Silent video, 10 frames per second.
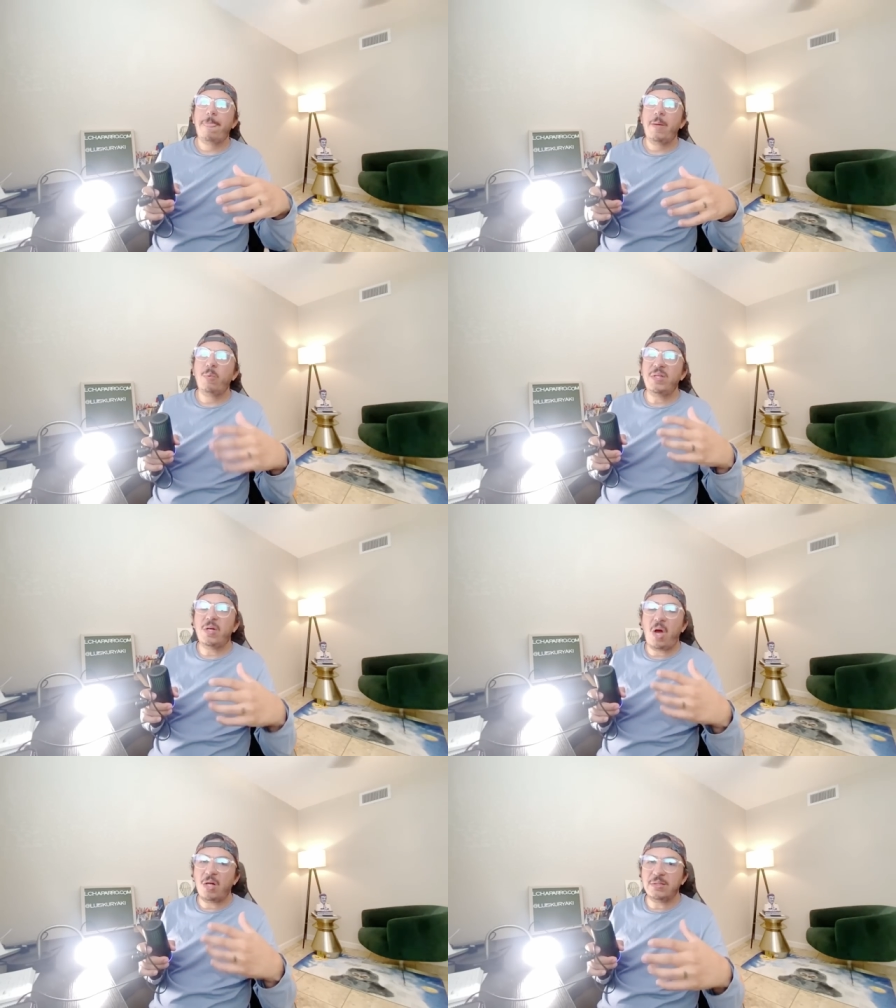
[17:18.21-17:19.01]
with the
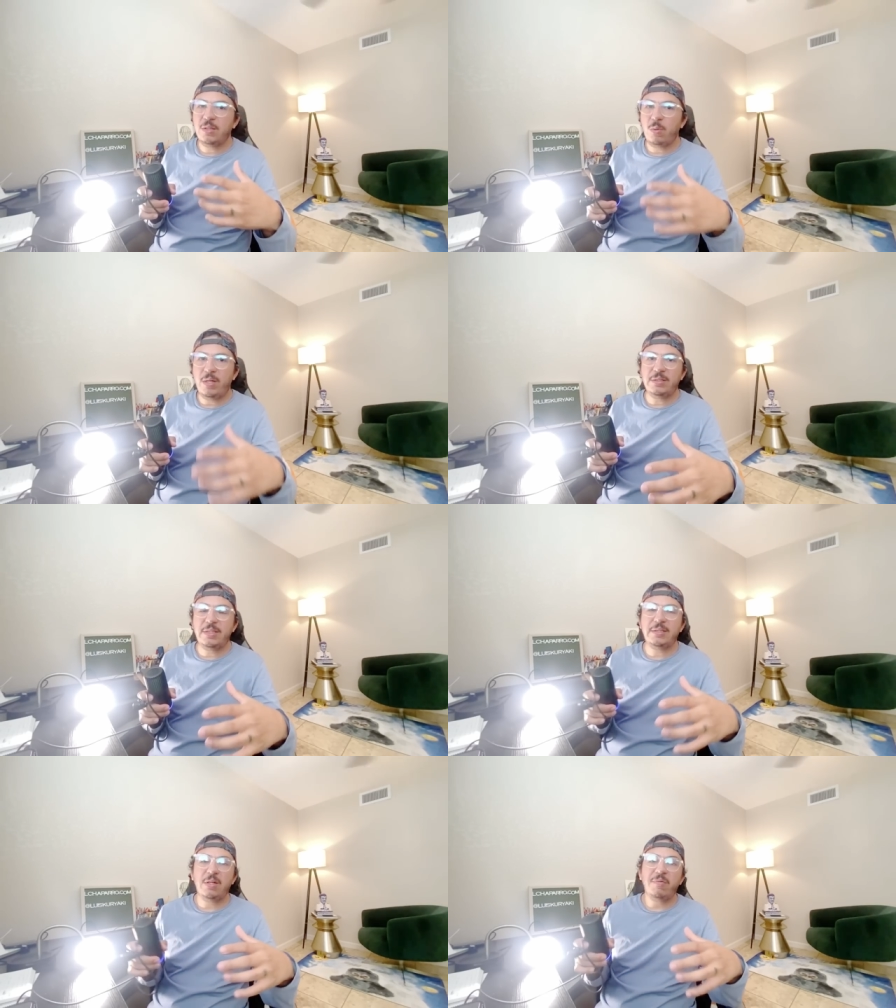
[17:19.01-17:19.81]

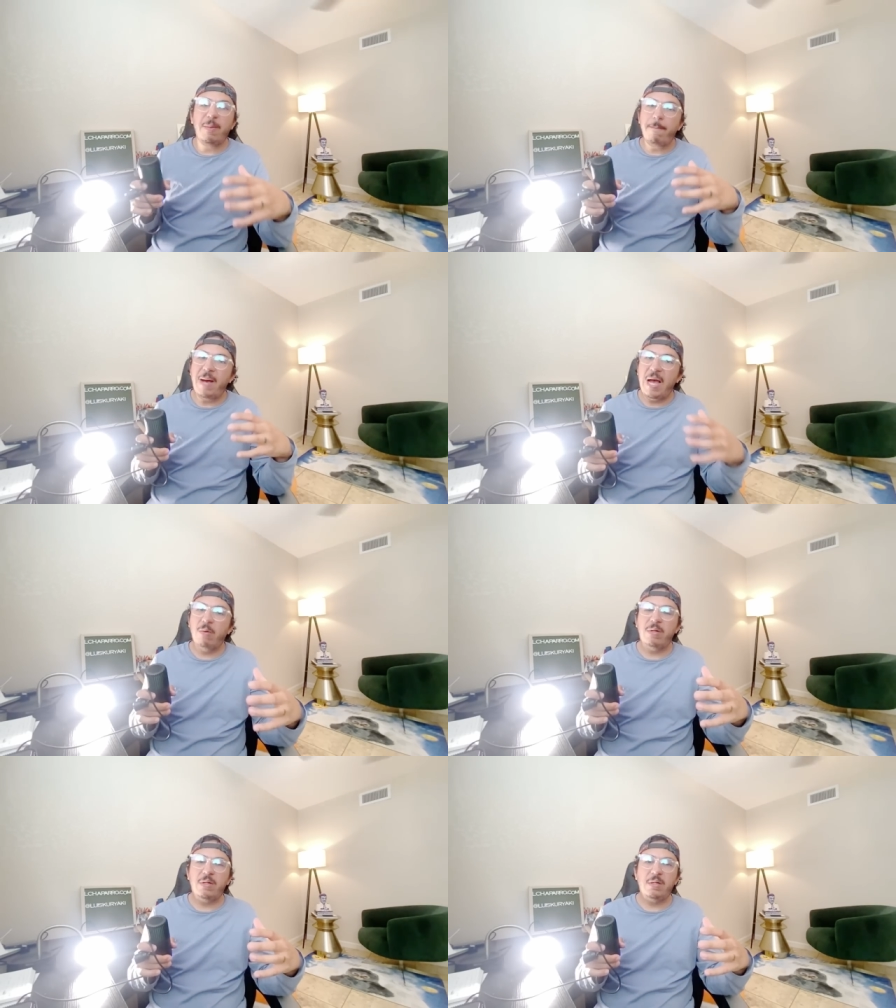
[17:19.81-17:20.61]
consequences of the
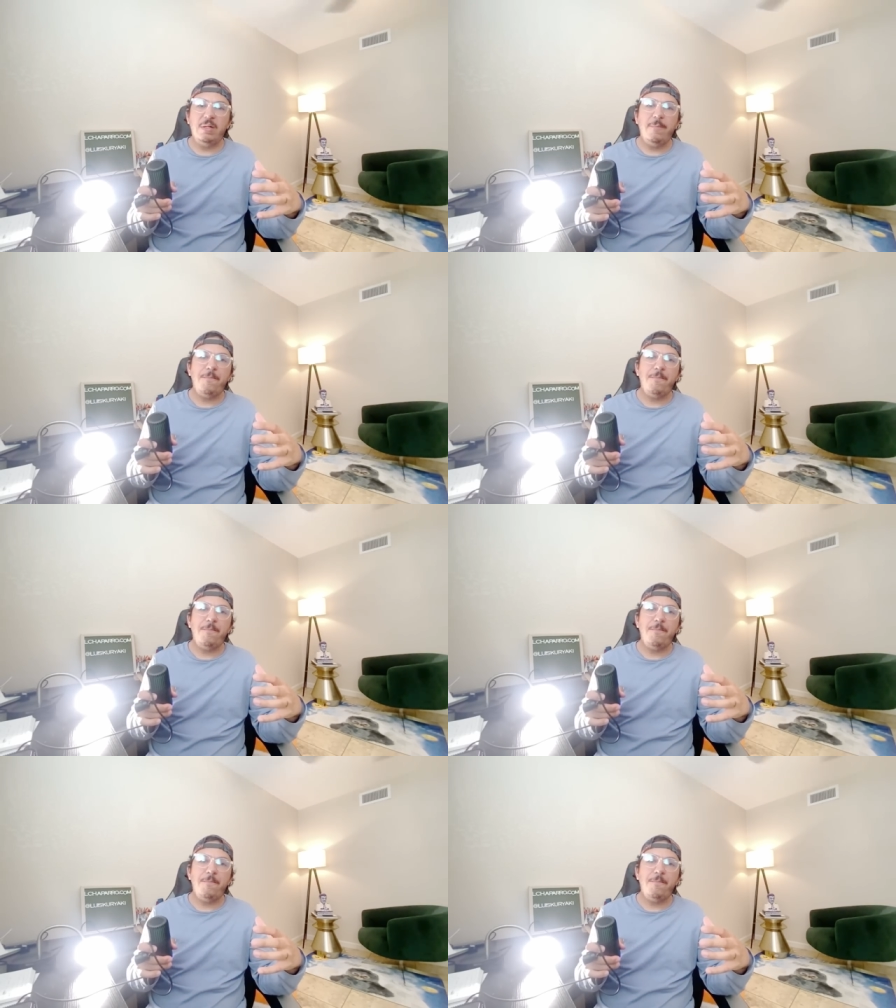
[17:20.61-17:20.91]
power